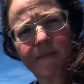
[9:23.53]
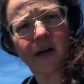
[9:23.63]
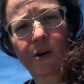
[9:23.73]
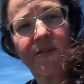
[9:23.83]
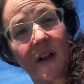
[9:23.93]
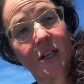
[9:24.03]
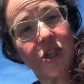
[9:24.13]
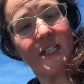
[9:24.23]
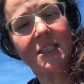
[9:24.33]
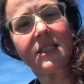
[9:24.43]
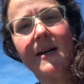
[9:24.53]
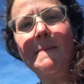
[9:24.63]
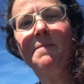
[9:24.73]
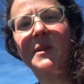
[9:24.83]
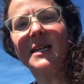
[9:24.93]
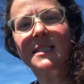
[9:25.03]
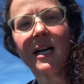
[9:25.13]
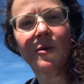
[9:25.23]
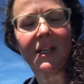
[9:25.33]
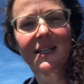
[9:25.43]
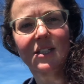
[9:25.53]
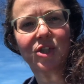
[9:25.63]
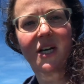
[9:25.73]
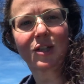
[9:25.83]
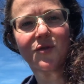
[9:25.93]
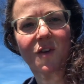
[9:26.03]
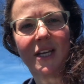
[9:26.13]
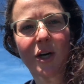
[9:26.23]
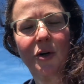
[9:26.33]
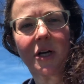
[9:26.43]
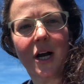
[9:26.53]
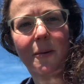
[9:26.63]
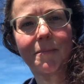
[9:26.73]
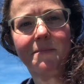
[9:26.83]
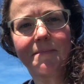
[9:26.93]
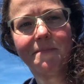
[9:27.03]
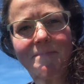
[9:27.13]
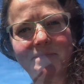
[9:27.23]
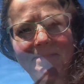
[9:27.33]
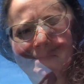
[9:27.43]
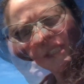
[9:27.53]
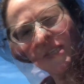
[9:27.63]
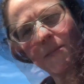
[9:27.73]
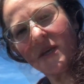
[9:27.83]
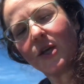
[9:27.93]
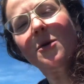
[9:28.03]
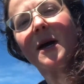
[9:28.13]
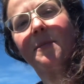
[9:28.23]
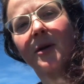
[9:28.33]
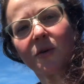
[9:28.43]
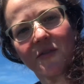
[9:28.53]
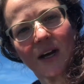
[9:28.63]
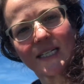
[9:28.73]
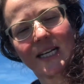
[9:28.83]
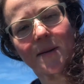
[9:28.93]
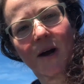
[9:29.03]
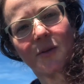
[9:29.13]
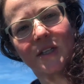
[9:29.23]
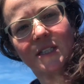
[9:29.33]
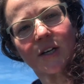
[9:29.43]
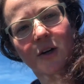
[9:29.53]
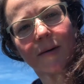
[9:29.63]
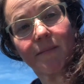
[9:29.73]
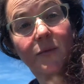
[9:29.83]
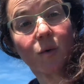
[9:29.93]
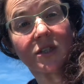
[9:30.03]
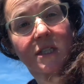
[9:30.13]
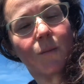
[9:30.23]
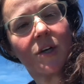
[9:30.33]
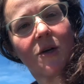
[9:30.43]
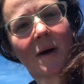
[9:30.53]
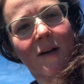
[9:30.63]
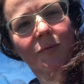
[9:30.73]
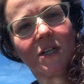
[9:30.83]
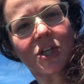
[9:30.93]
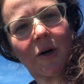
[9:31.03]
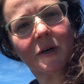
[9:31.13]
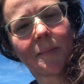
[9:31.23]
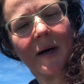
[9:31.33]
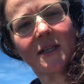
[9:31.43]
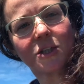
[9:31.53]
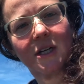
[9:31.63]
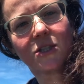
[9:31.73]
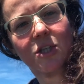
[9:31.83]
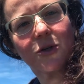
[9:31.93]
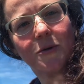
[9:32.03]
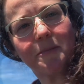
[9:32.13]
my reflections, things that I would like to change for the year to come. What's something you might be reflecting about this year, or someone you might reach out and apologize to?